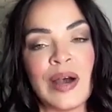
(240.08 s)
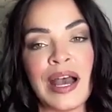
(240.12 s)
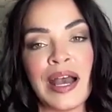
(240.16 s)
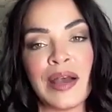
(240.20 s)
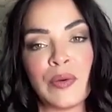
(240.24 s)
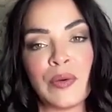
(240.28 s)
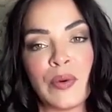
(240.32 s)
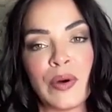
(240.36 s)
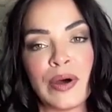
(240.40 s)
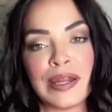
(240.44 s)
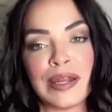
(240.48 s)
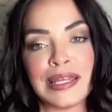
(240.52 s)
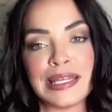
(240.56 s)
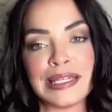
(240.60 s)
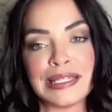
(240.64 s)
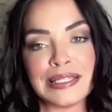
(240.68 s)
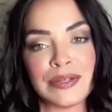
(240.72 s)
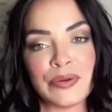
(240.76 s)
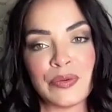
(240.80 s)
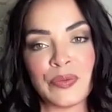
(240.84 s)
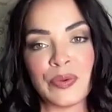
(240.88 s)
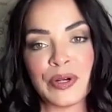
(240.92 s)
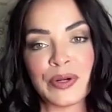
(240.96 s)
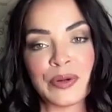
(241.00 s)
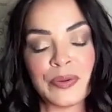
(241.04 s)
I wanted
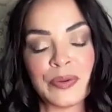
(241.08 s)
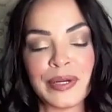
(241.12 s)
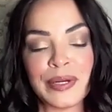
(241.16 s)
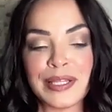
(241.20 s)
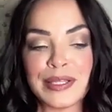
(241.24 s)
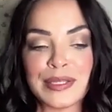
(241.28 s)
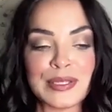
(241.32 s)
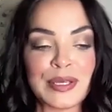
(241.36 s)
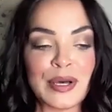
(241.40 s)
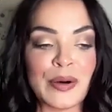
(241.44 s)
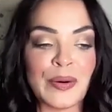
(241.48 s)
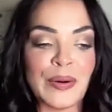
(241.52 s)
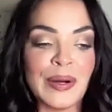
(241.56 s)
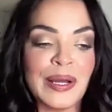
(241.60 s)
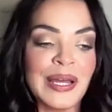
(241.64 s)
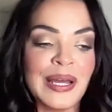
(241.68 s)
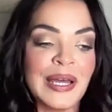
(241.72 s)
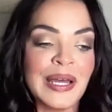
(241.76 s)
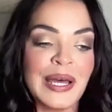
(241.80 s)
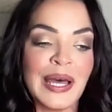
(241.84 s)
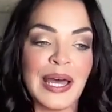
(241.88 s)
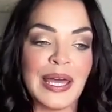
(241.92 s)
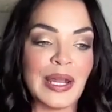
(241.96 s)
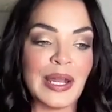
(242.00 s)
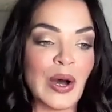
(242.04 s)
to work with. So
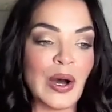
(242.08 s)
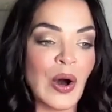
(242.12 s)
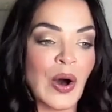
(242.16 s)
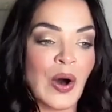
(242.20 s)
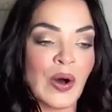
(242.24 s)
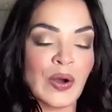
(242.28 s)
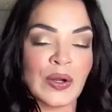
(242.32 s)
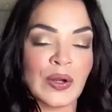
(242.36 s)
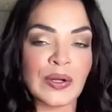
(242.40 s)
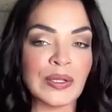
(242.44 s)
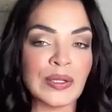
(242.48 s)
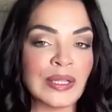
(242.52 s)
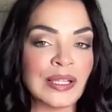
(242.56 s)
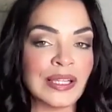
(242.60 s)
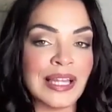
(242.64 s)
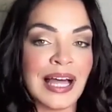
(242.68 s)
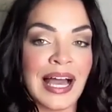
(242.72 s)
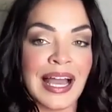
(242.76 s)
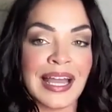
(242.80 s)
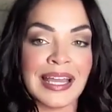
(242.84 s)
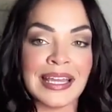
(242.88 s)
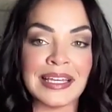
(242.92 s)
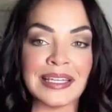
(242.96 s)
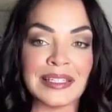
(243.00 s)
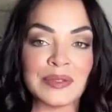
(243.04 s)
an all-girl
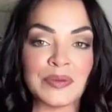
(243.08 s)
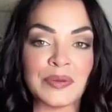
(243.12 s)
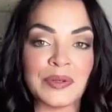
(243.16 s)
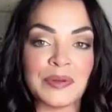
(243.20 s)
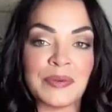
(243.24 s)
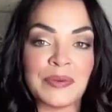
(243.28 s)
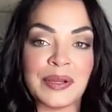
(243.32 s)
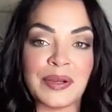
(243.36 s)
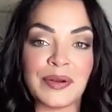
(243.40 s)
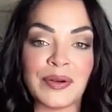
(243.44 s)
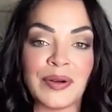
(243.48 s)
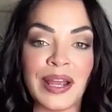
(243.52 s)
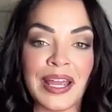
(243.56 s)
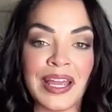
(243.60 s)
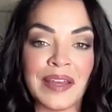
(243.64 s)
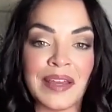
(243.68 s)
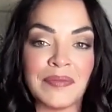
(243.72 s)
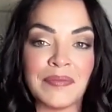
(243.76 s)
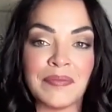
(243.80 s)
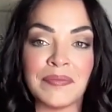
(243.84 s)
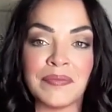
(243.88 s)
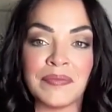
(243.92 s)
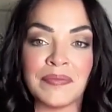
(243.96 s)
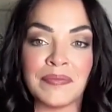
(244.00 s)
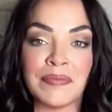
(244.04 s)
alliance would have been
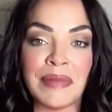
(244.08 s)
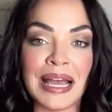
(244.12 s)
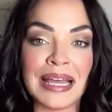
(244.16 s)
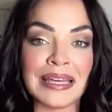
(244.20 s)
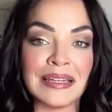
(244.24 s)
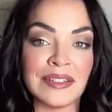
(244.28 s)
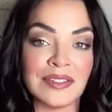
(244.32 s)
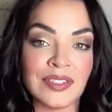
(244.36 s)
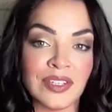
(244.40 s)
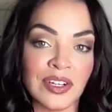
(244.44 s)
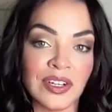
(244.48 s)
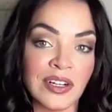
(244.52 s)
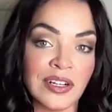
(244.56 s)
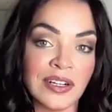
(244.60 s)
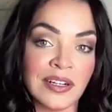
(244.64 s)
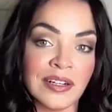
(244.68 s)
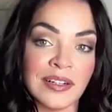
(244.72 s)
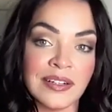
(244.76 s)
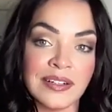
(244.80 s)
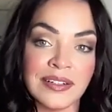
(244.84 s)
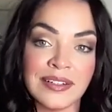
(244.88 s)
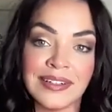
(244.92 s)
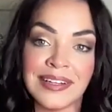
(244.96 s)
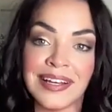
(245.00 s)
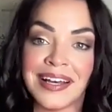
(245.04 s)
great, minus her.